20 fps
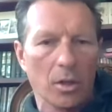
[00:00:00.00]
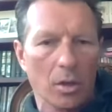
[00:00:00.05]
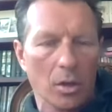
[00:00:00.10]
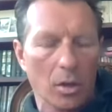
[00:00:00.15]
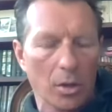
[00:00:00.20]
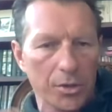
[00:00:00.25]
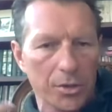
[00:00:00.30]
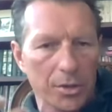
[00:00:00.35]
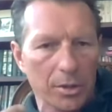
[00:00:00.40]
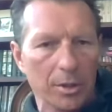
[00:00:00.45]

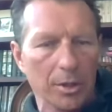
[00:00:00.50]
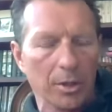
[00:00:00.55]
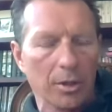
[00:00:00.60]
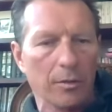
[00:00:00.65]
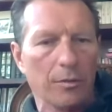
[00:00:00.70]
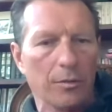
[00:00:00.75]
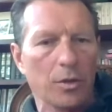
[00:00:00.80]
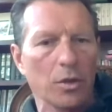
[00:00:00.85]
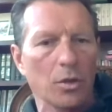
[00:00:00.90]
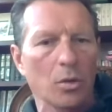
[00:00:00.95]
constantly
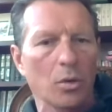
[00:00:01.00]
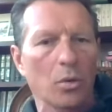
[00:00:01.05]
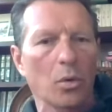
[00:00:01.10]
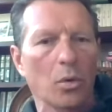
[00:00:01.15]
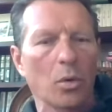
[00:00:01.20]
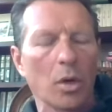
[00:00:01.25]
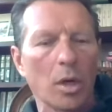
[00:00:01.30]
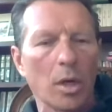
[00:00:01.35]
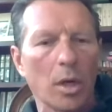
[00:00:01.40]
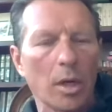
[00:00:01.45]
review
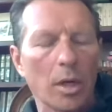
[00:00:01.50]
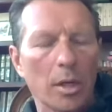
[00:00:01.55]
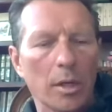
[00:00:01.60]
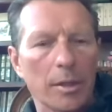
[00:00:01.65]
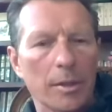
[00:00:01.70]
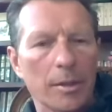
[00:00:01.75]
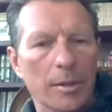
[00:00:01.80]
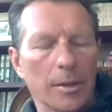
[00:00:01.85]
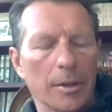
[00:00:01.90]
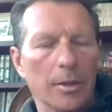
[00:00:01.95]
uh,
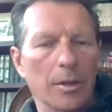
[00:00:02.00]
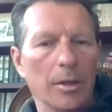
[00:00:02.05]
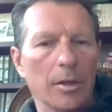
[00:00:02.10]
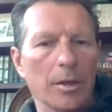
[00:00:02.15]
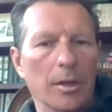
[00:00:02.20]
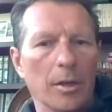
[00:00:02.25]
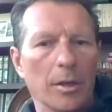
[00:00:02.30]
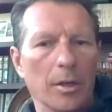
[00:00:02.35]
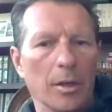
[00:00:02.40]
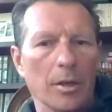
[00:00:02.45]
uh, uh,